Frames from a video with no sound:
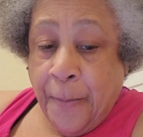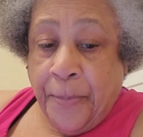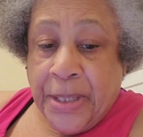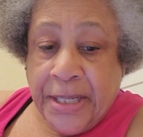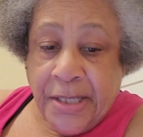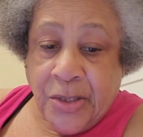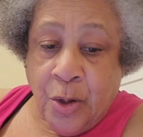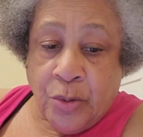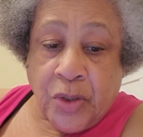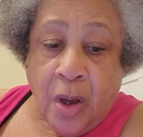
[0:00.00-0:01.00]
Please
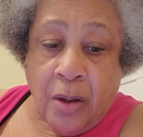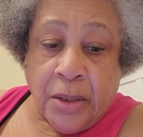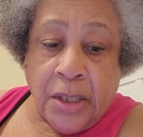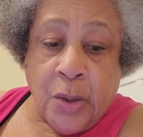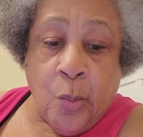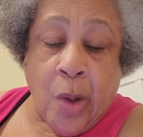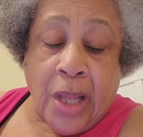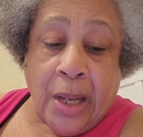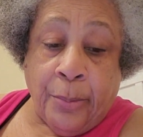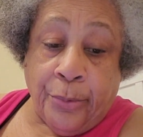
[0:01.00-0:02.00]
no talking
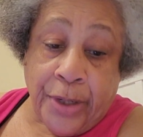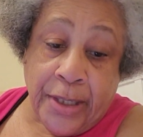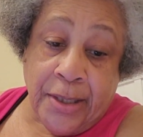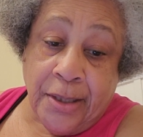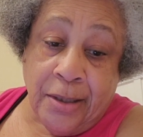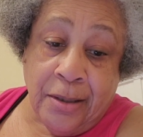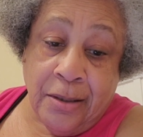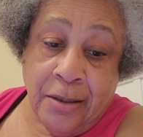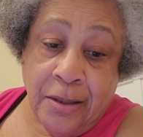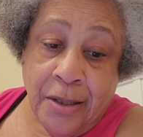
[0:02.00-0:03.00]
while I'm reading.
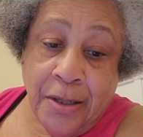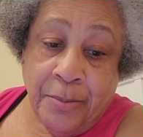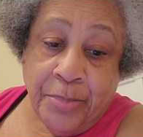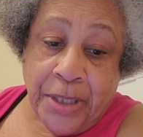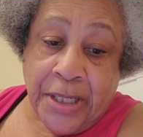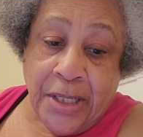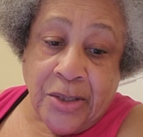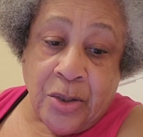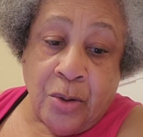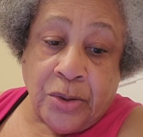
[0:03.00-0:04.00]

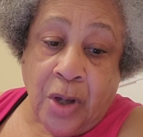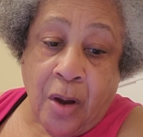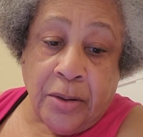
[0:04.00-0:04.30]
But